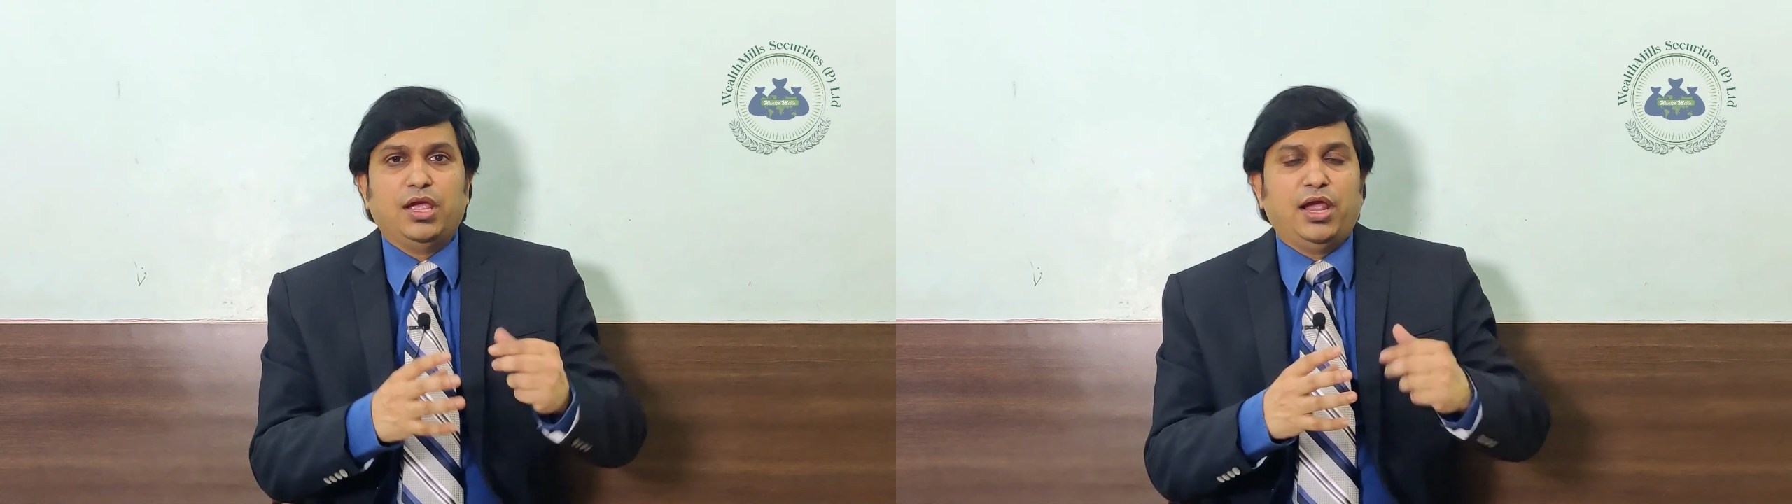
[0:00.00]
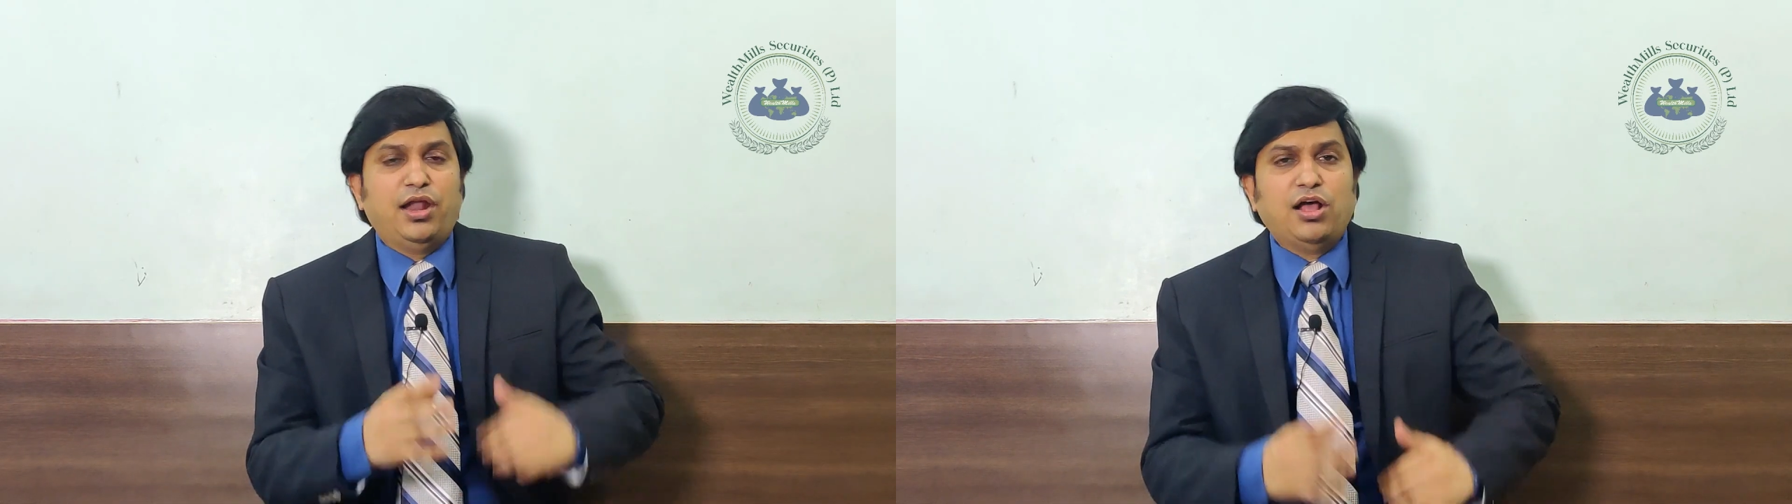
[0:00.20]

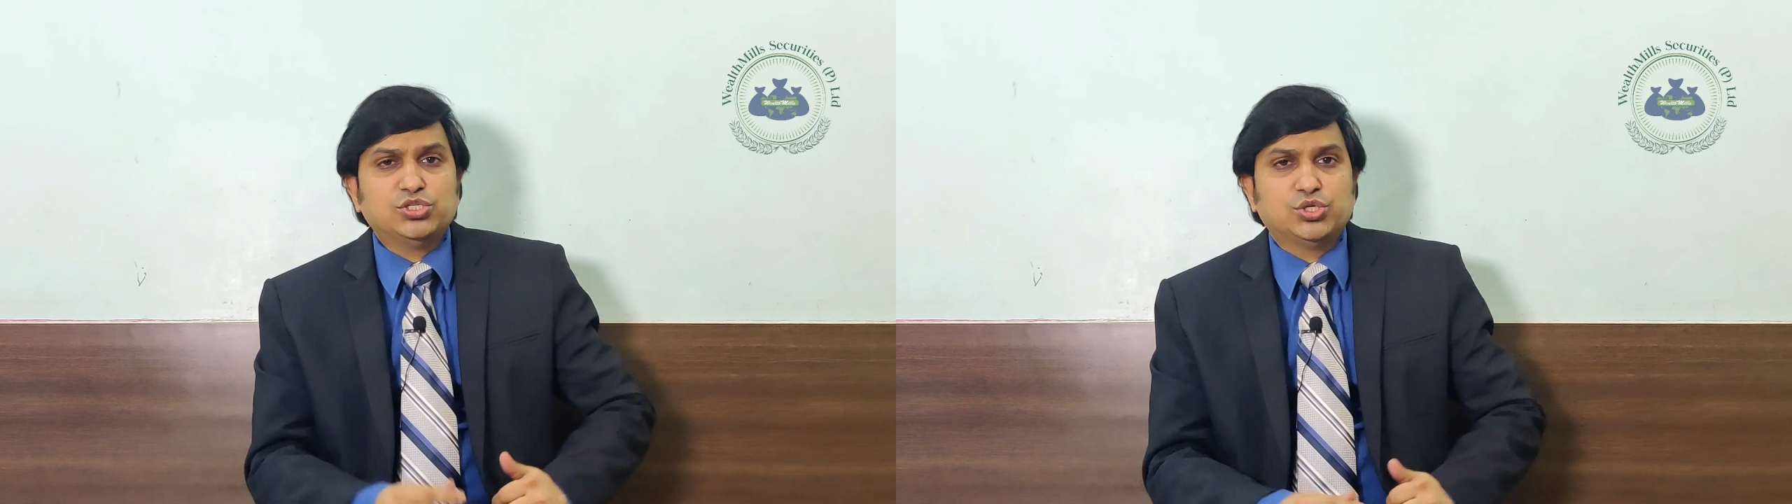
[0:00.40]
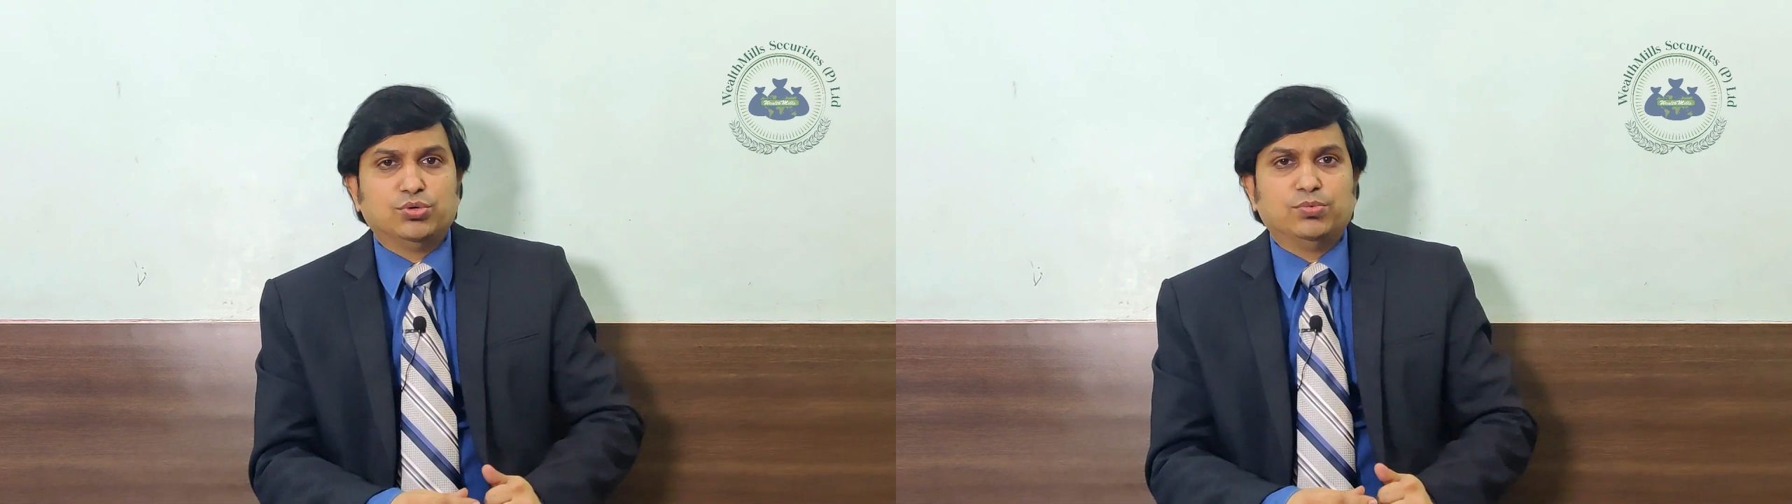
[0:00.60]
And
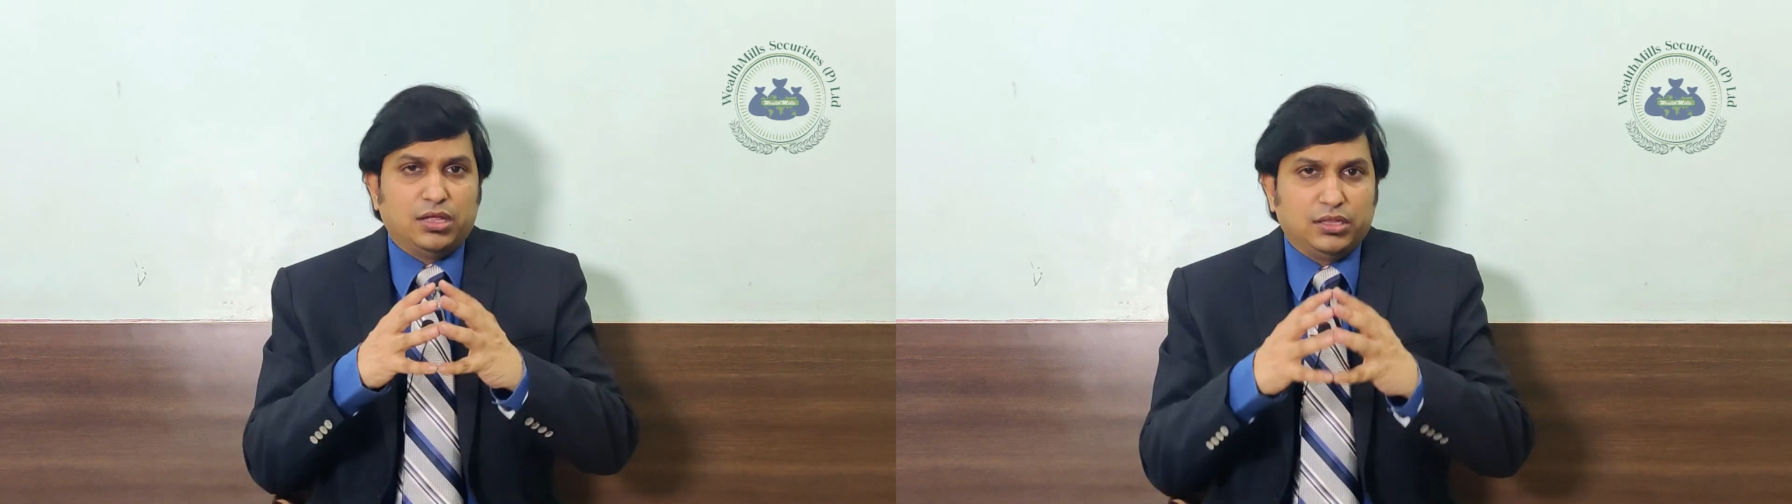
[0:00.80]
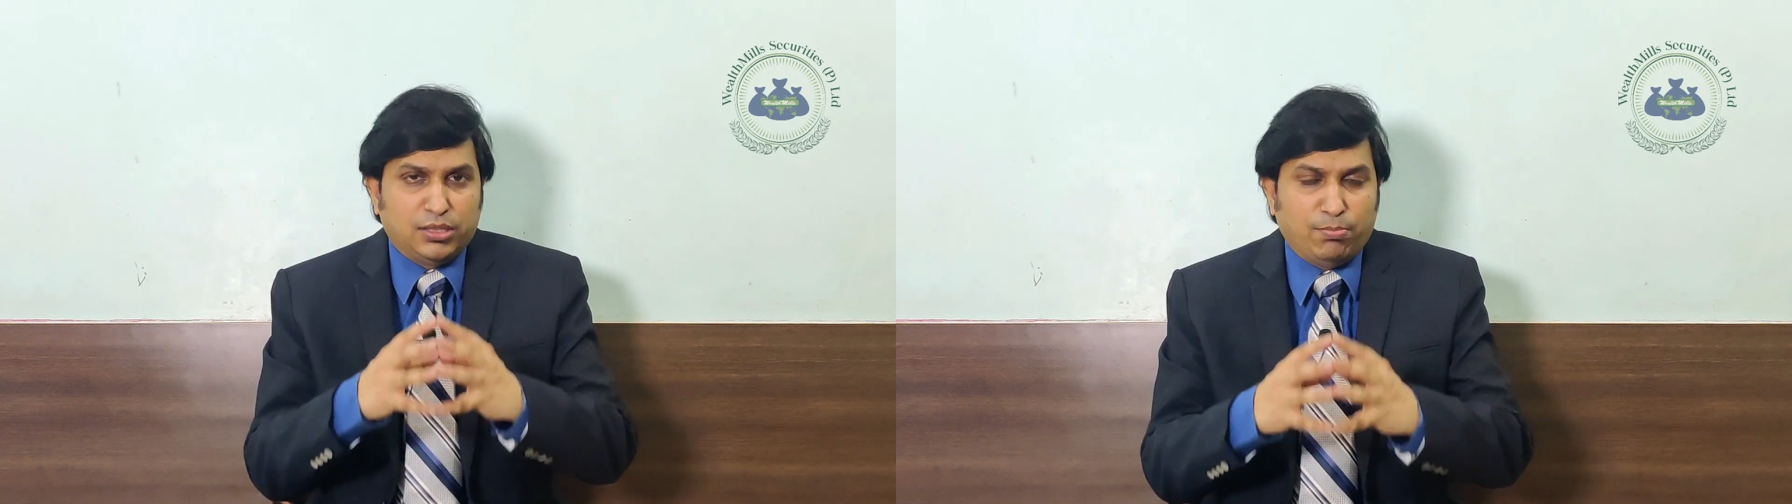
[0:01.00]
also
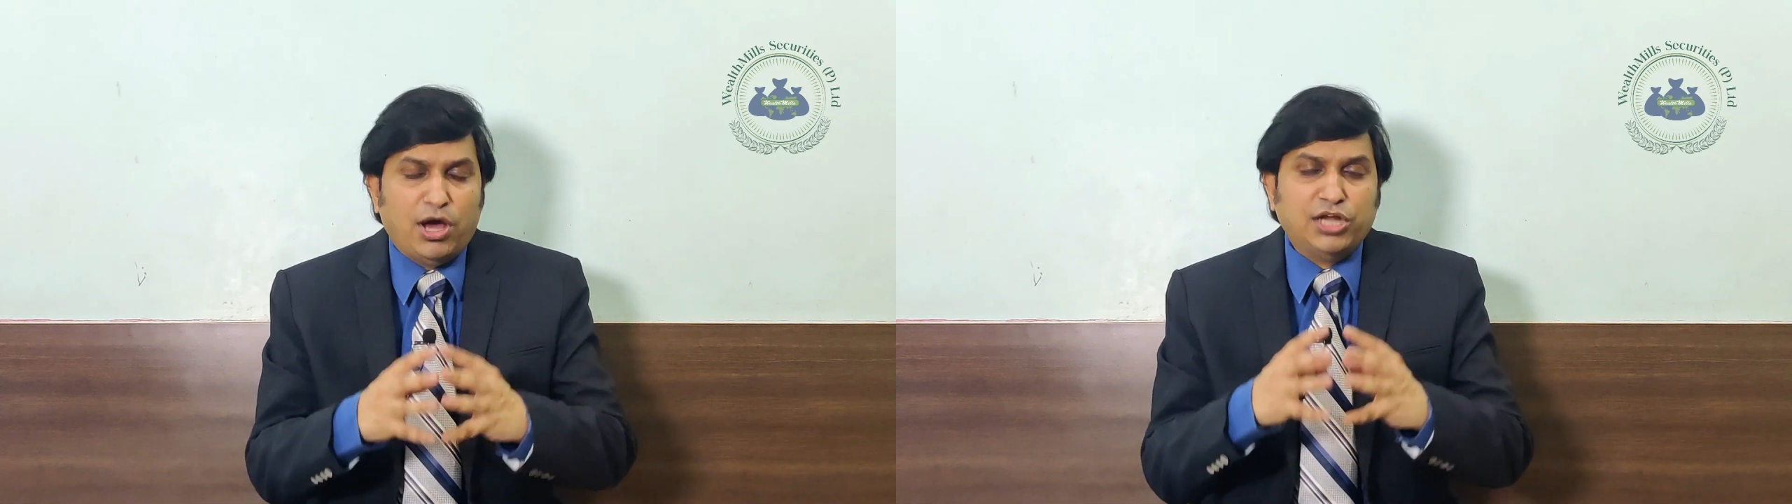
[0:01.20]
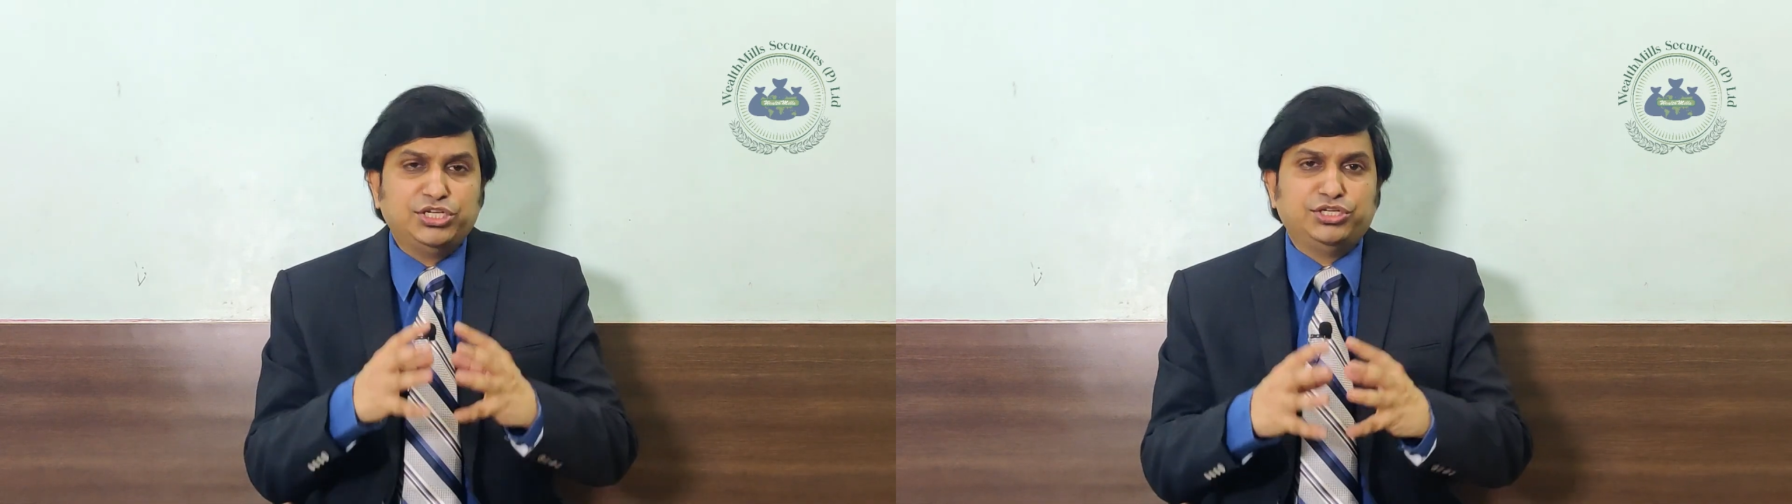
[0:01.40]
the
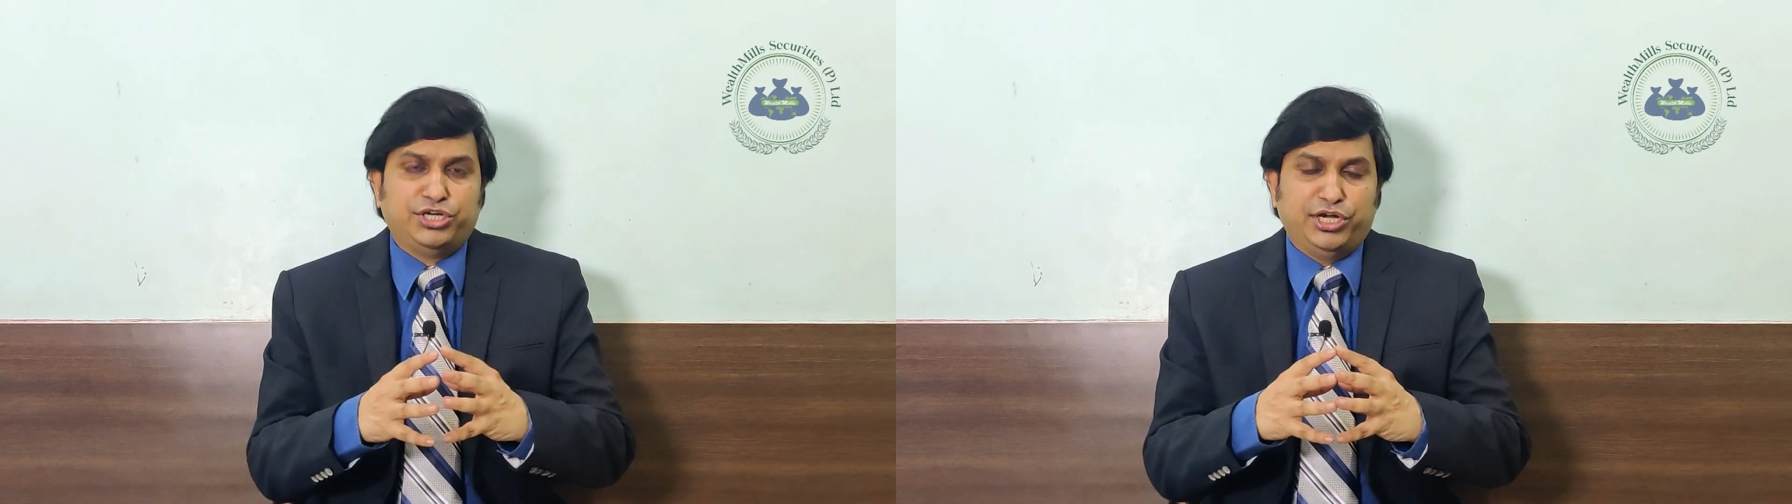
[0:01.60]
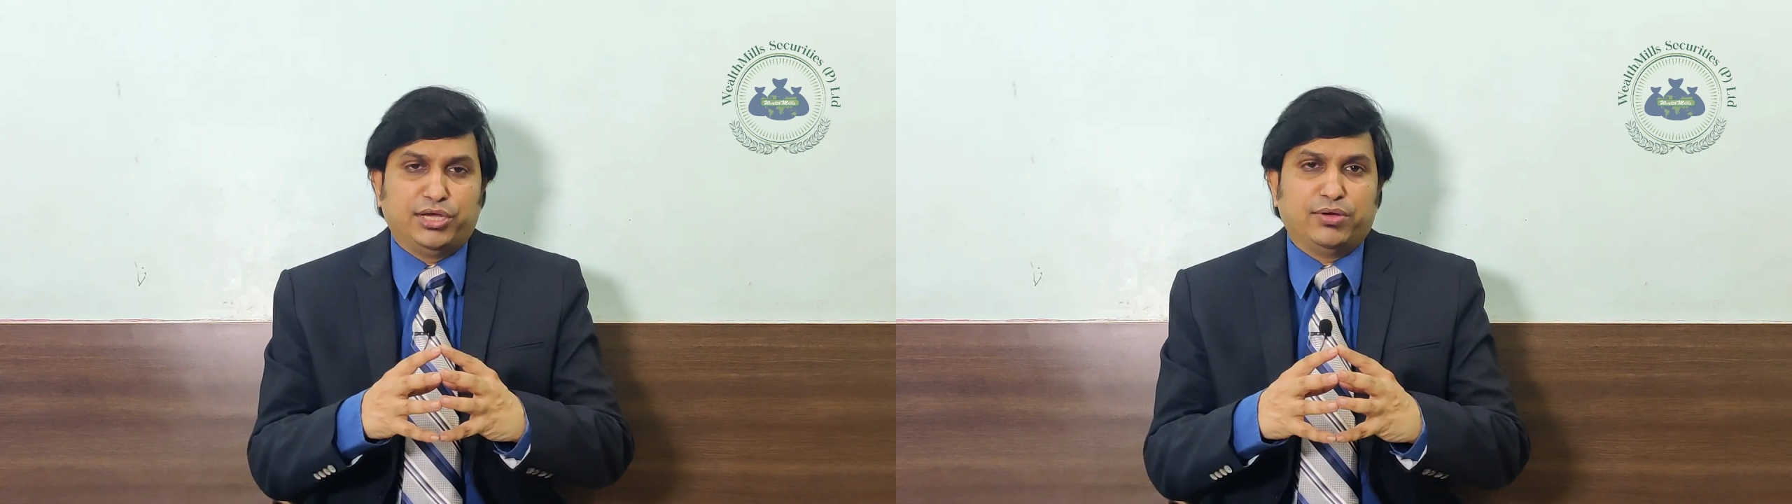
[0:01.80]
margin
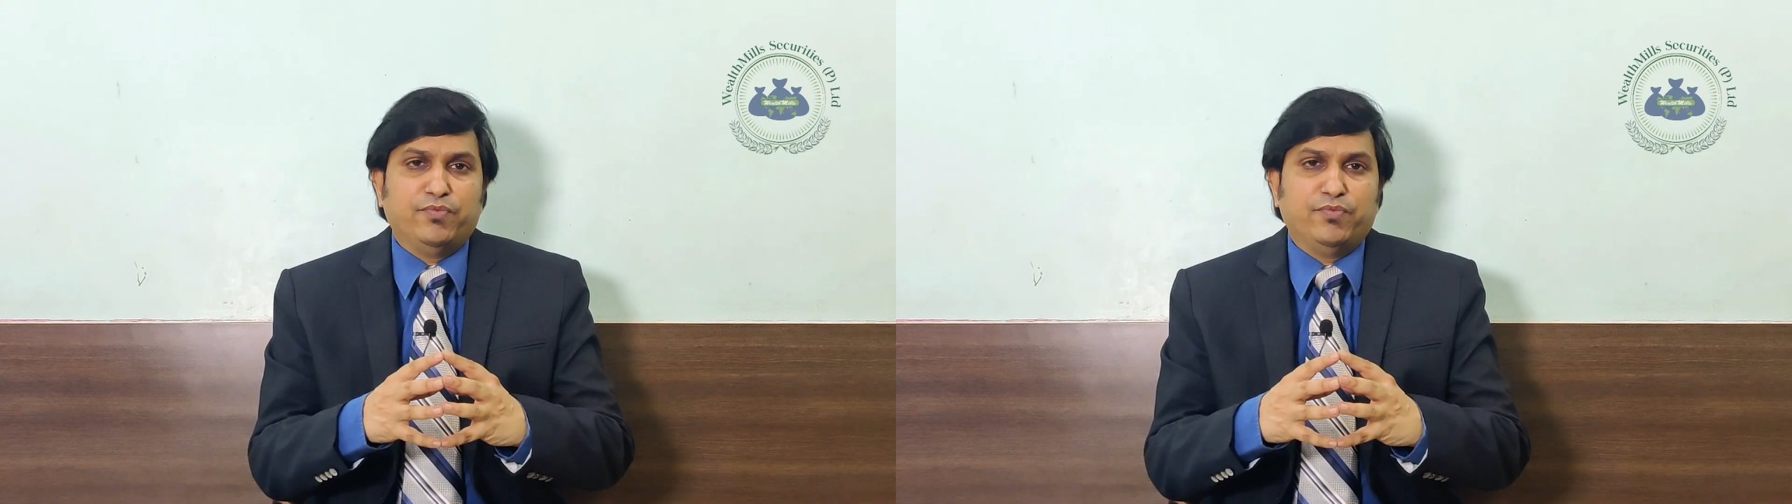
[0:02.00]
trading,